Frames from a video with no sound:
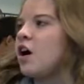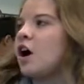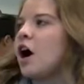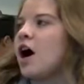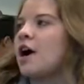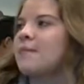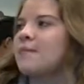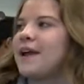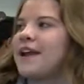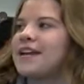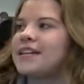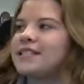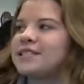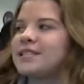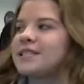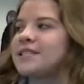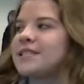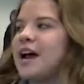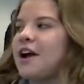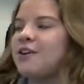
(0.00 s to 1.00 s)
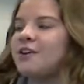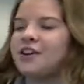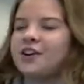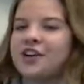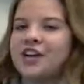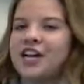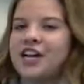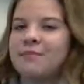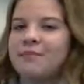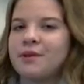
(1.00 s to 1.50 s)
Our base is sour
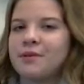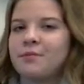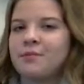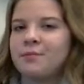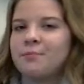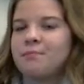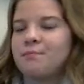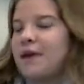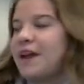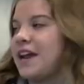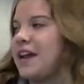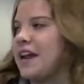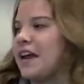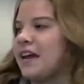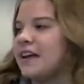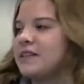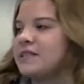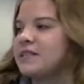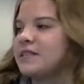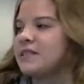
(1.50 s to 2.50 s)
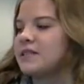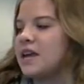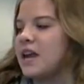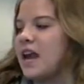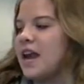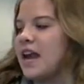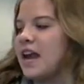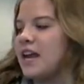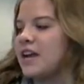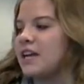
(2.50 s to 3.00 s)
cream and mayonnaise
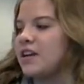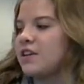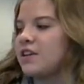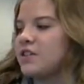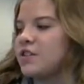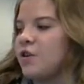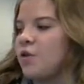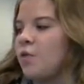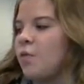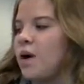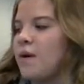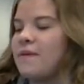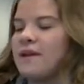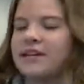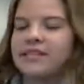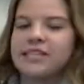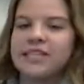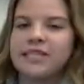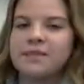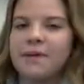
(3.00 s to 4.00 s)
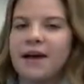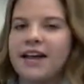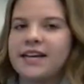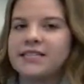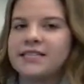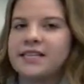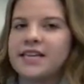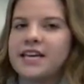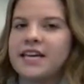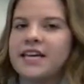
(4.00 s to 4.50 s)
and what makes it
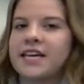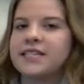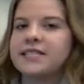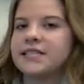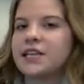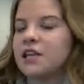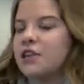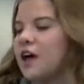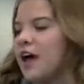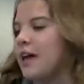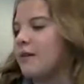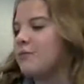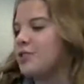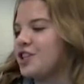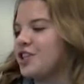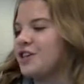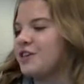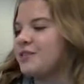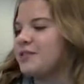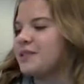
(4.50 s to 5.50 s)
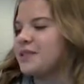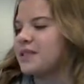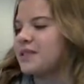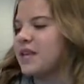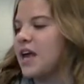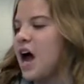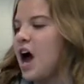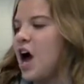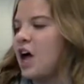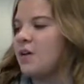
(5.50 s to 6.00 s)
spicy is the lime juice,
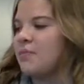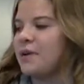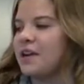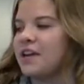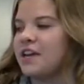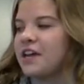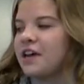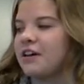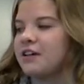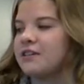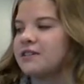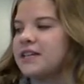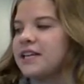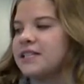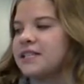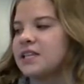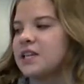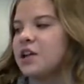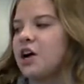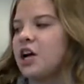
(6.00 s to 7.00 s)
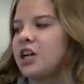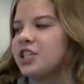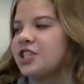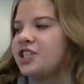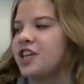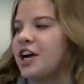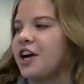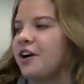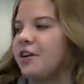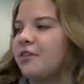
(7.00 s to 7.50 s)
jalapenos, and
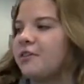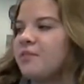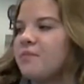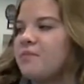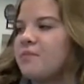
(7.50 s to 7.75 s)
cilantro.